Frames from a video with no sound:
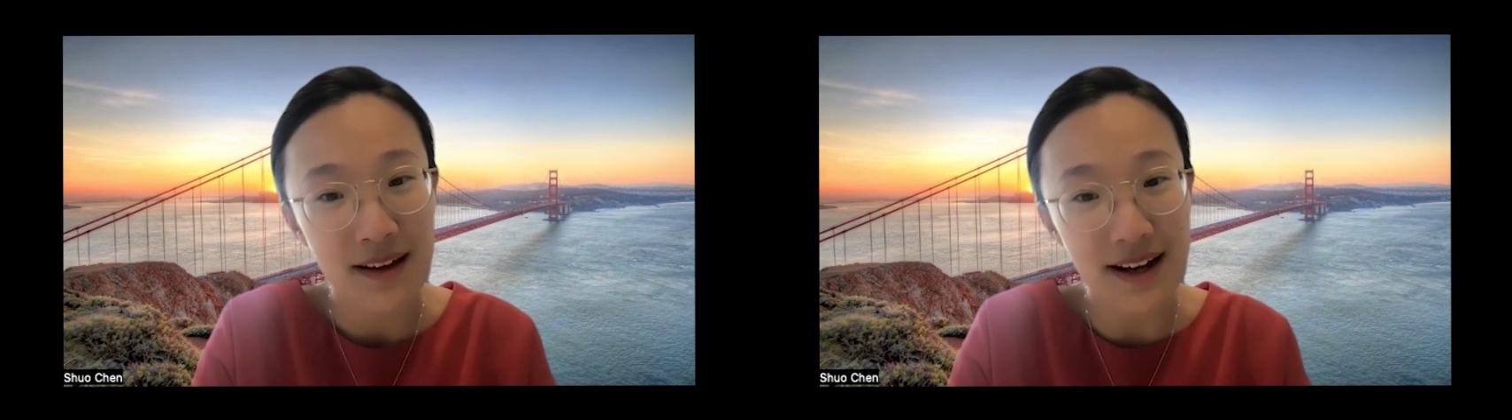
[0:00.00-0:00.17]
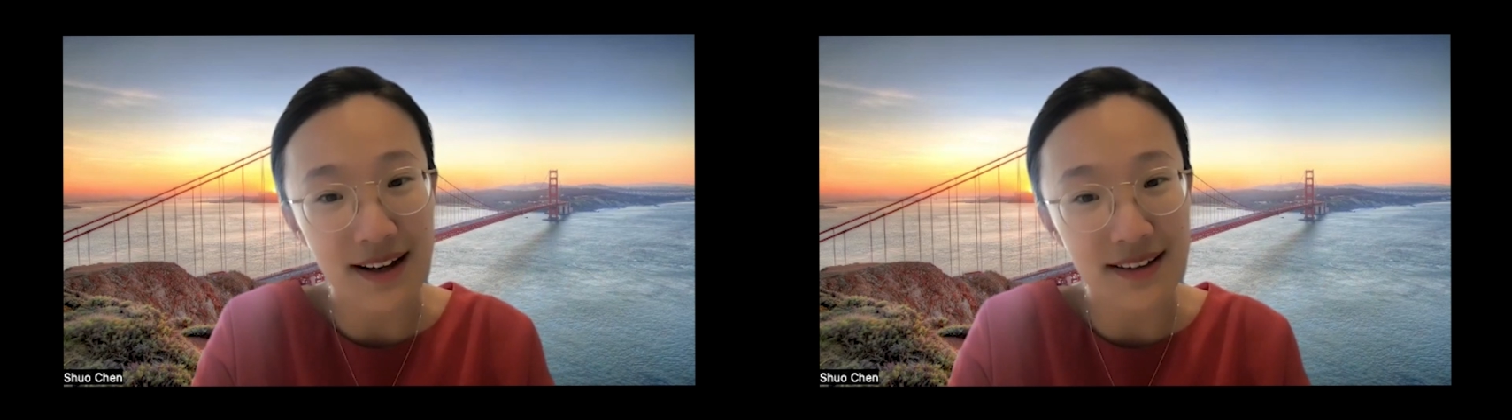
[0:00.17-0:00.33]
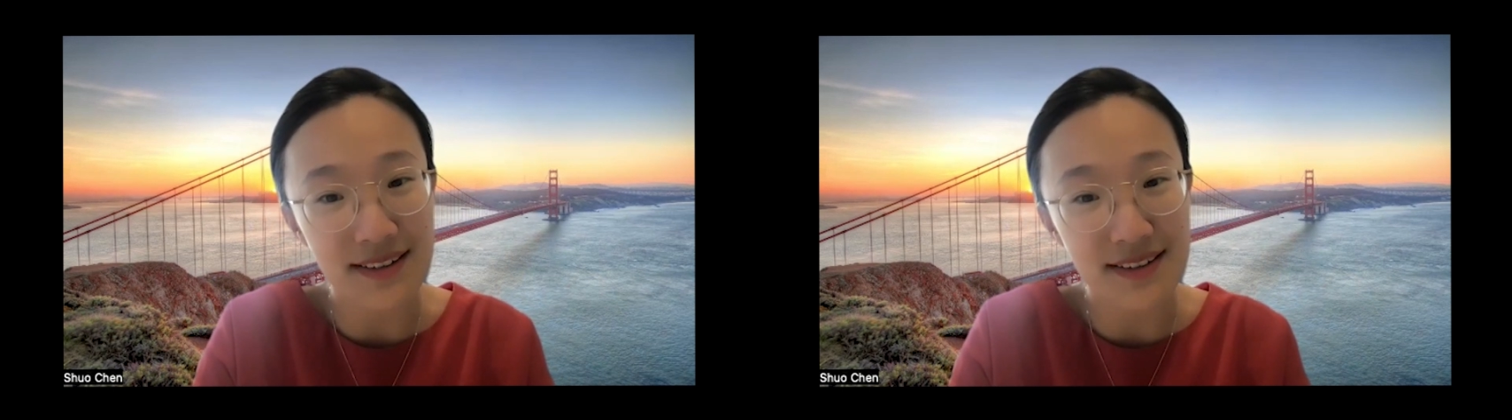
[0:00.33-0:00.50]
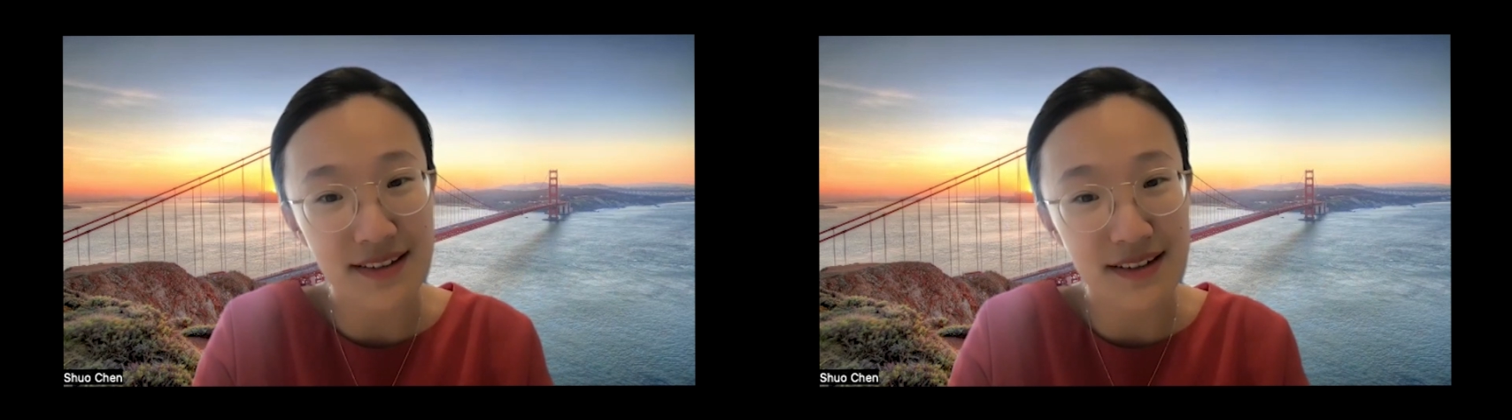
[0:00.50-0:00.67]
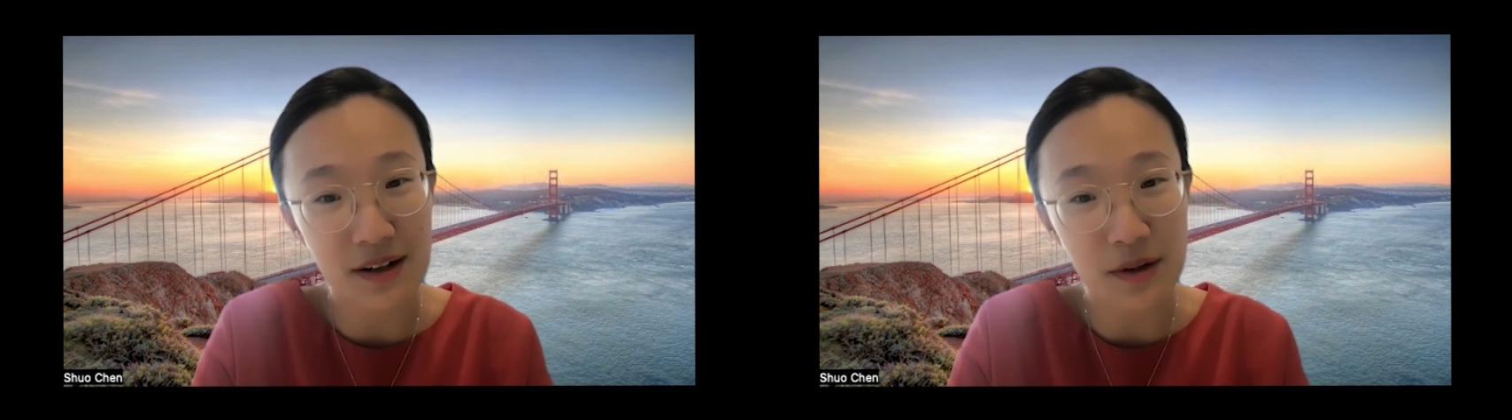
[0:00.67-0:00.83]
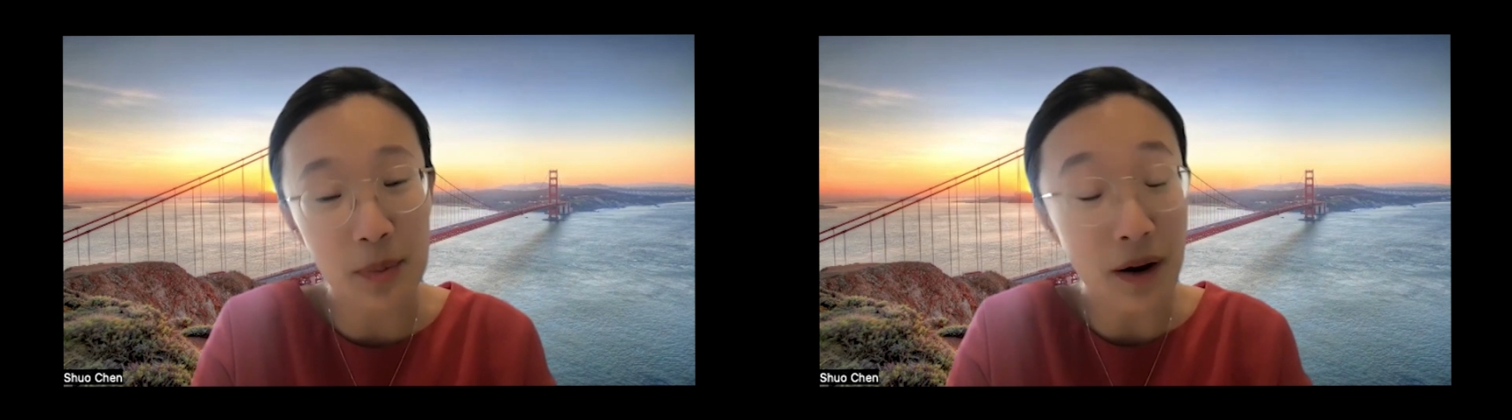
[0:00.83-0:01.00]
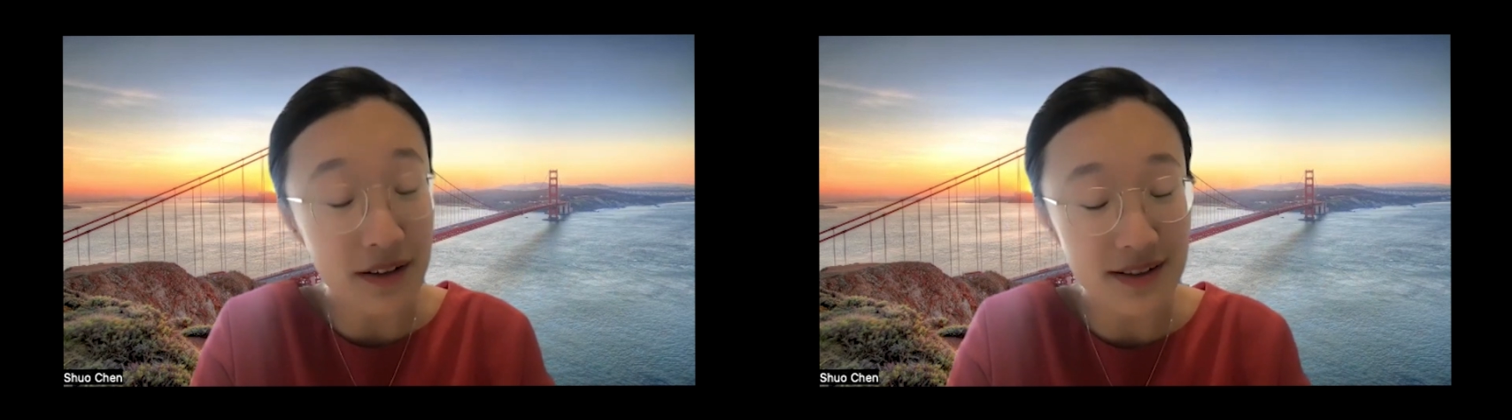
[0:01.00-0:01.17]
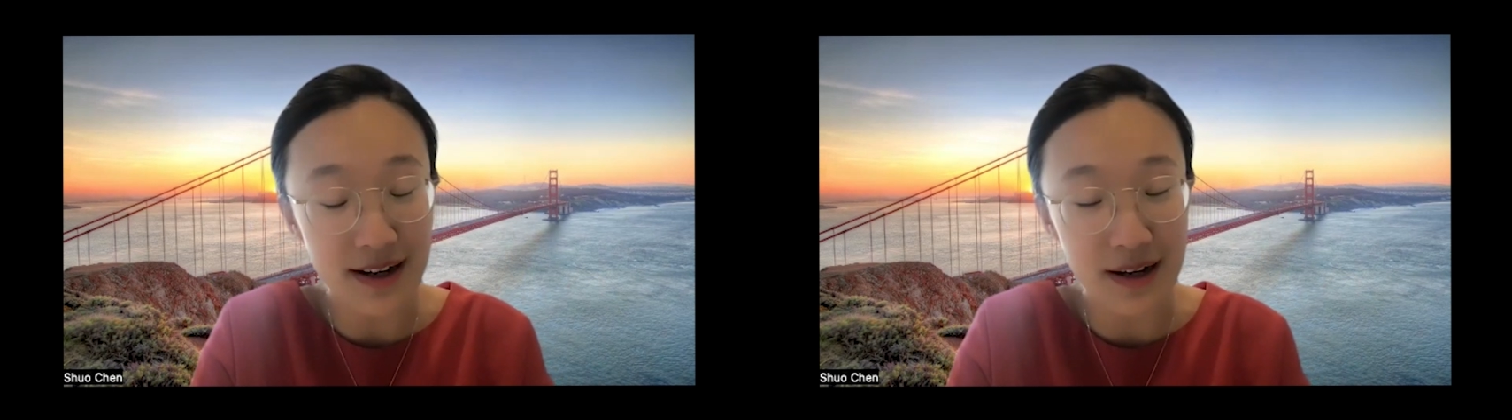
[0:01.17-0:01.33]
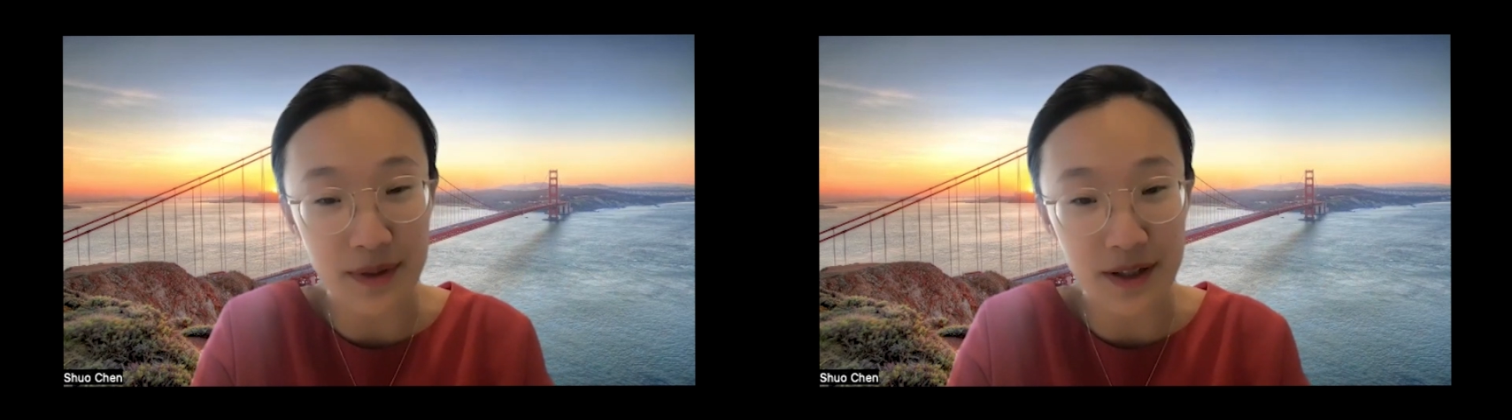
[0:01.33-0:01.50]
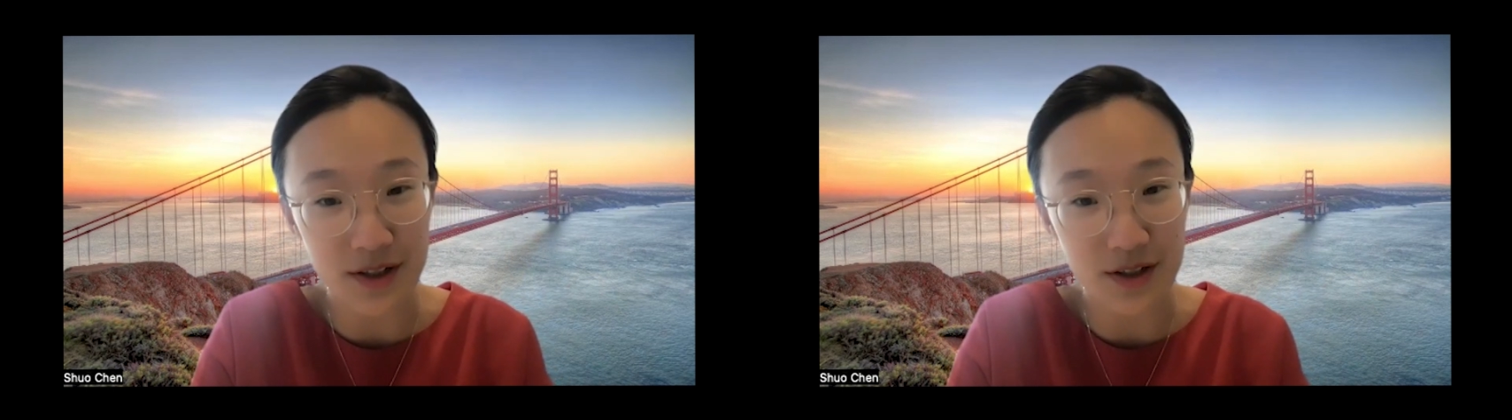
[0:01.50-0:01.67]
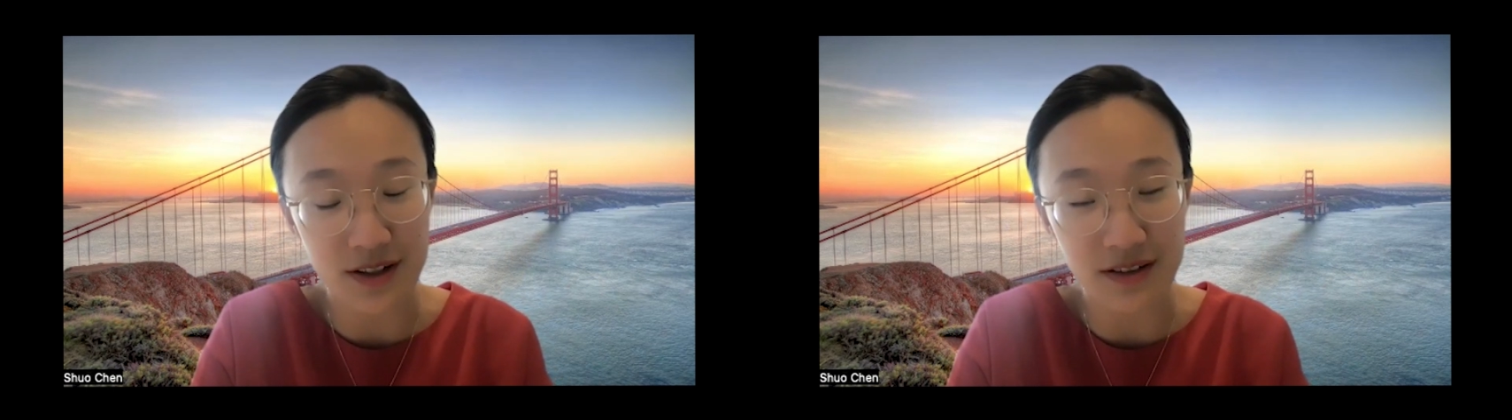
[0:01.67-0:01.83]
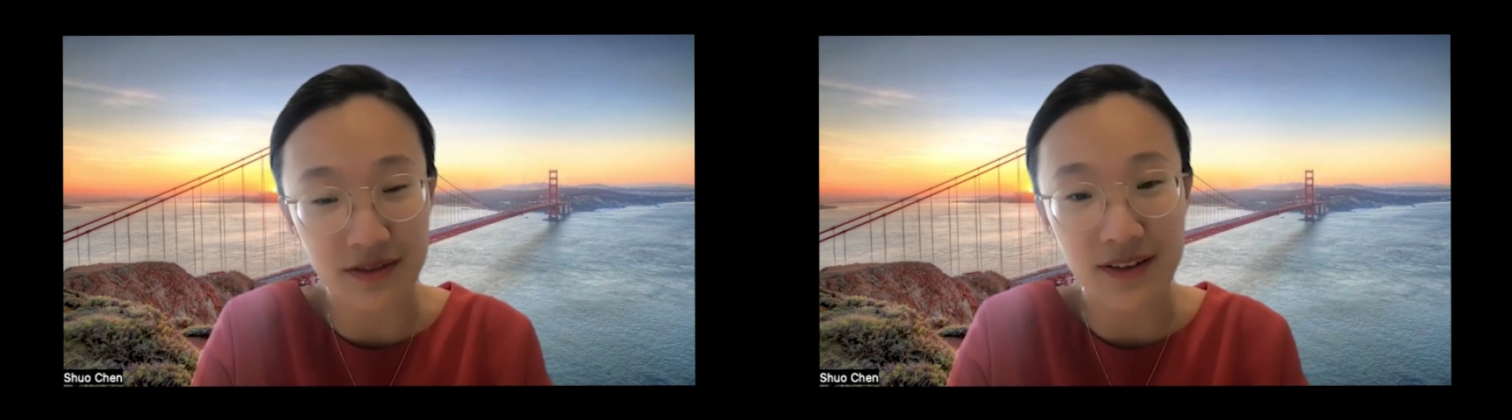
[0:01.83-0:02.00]
as a part-time
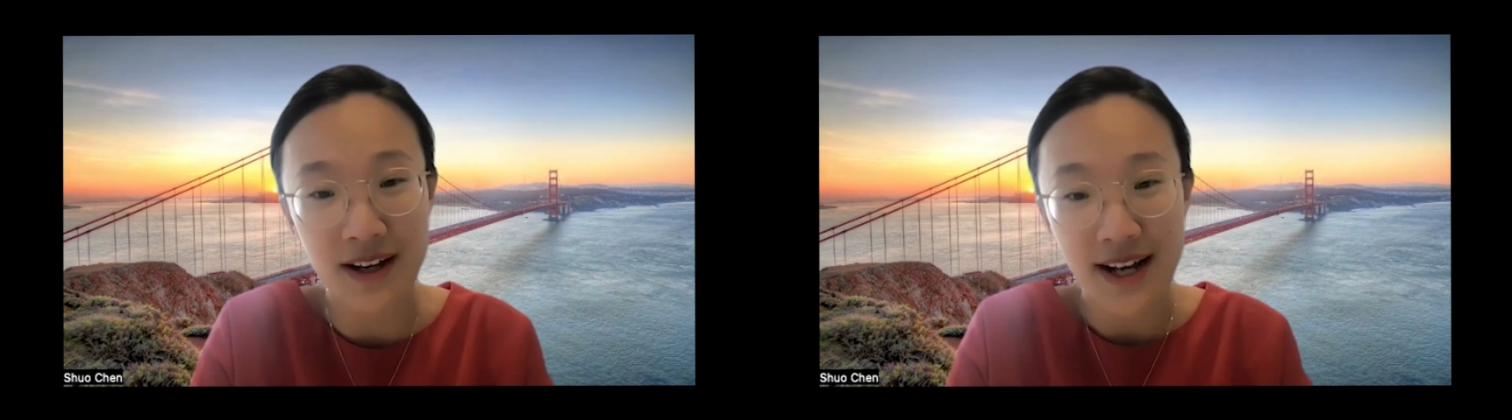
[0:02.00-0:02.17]
initiative.